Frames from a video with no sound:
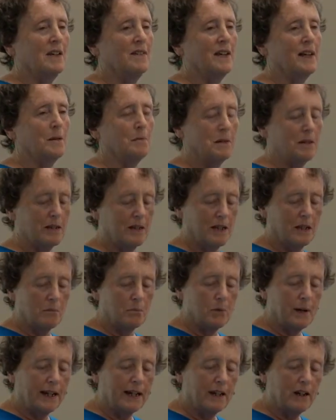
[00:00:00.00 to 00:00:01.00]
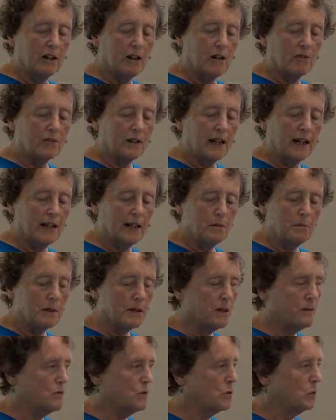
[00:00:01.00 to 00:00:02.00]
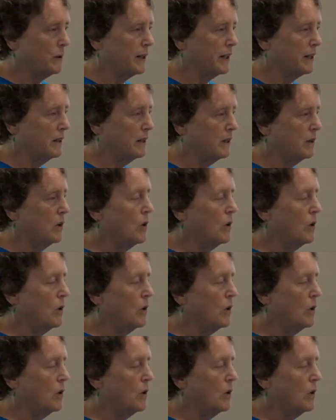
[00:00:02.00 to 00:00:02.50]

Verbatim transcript: They have been seen breaking off tiny bits of twig